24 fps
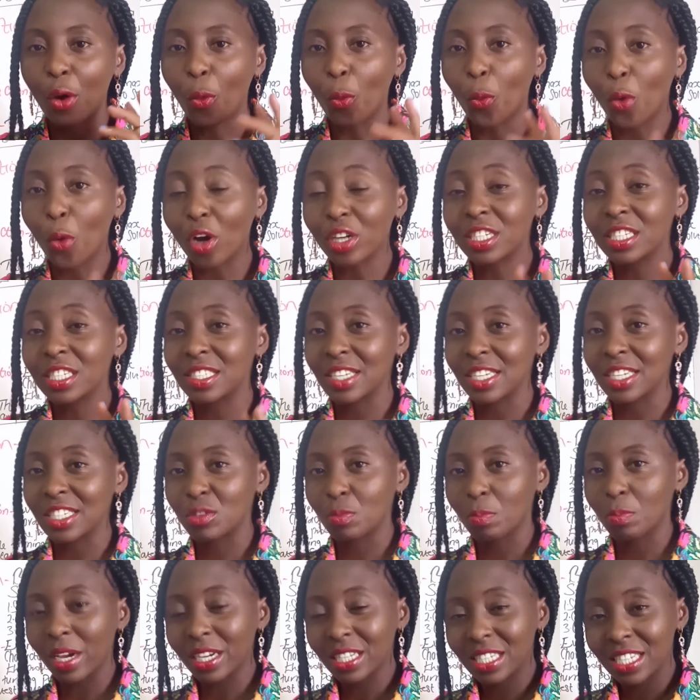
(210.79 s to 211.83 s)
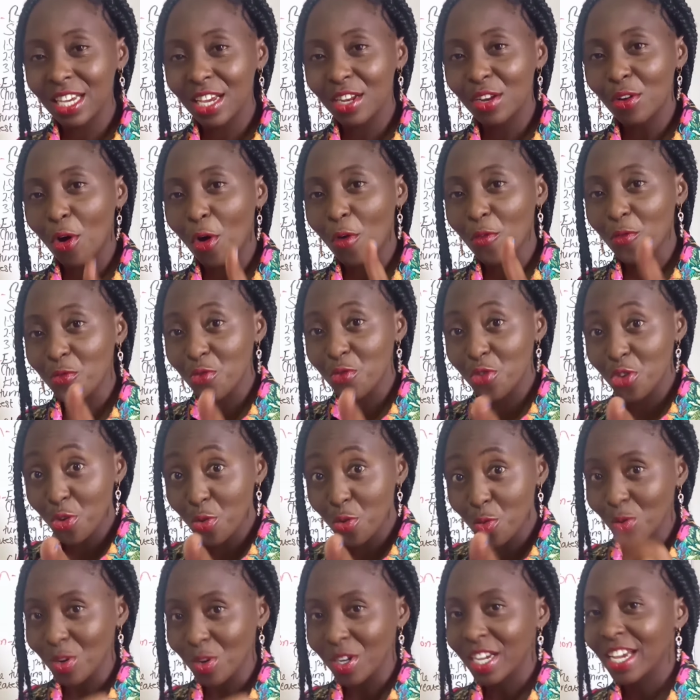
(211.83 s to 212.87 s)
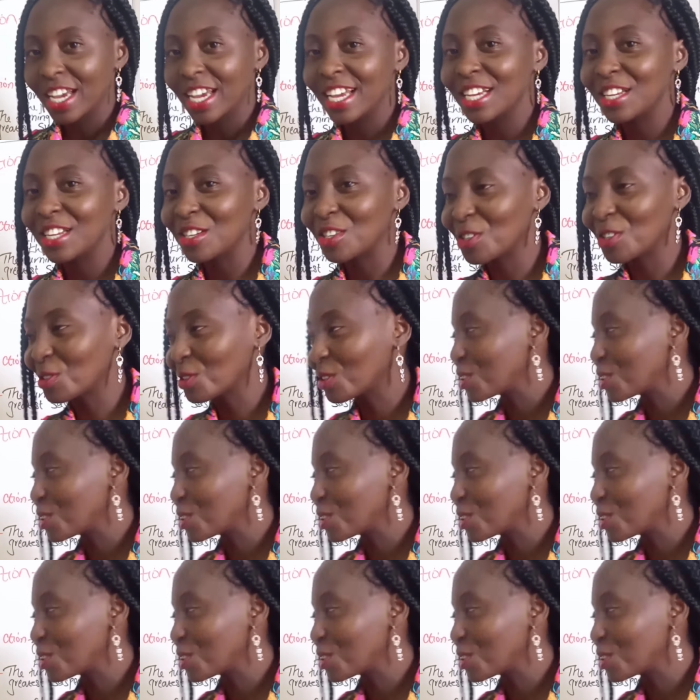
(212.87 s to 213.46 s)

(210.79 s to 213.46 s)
what is expected of you in your